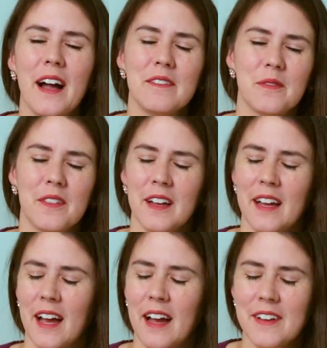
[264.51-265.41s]

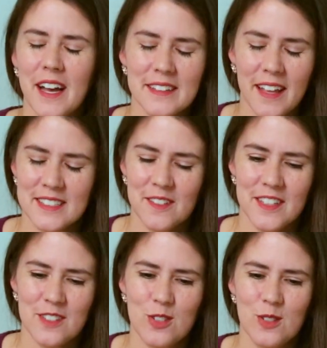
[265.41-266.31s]
I've had lots of
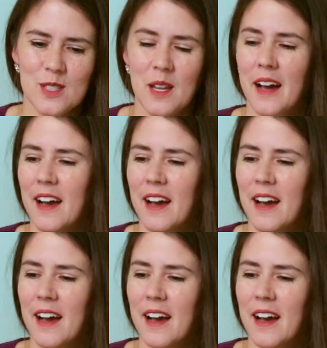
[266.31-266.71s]
issues.